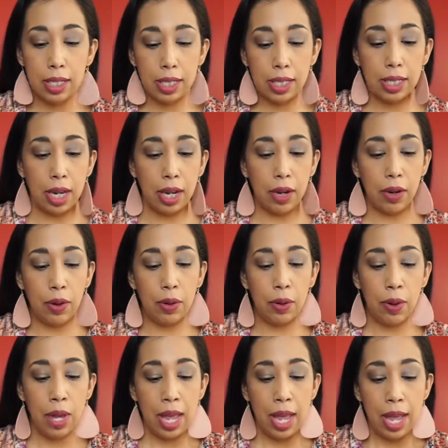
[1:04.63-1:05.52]

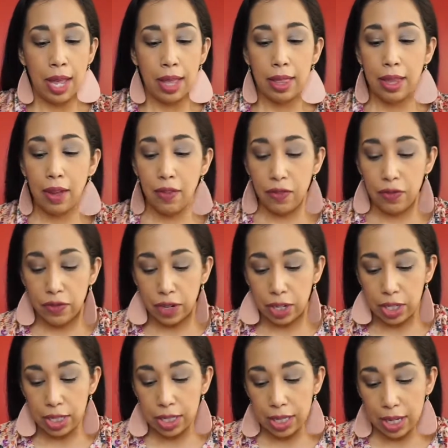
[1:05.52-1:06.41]
So the
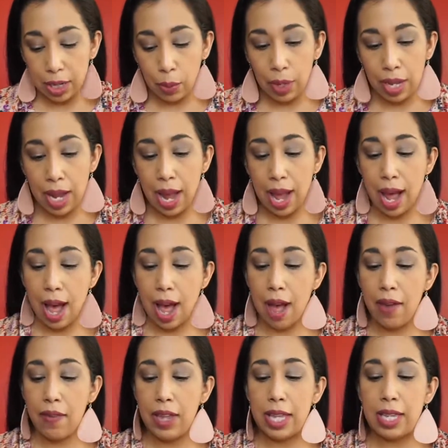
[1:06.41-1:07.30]
first thing we
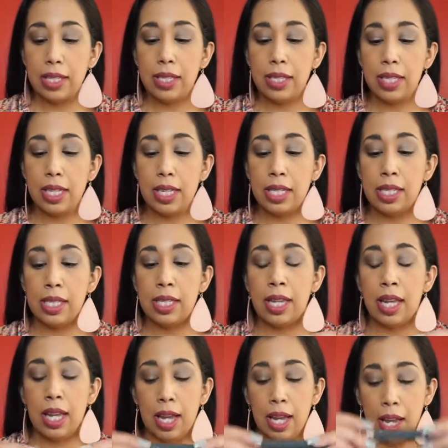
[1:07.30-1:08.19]
have is this
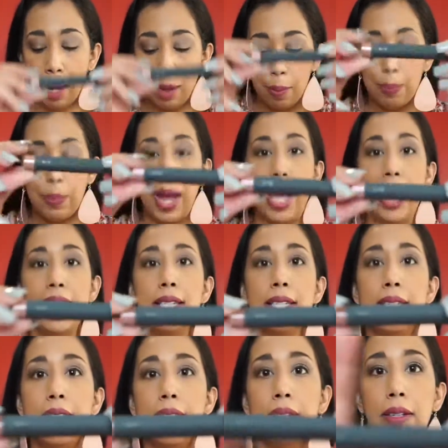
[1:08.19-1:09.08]

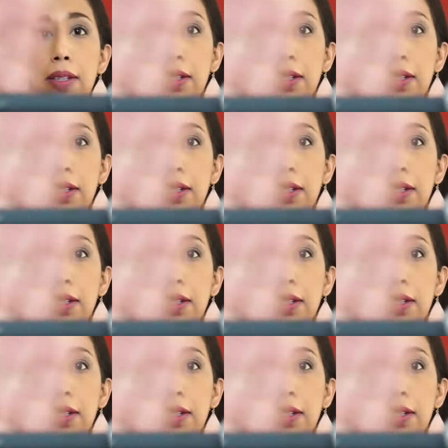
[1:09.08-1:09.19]
Bite,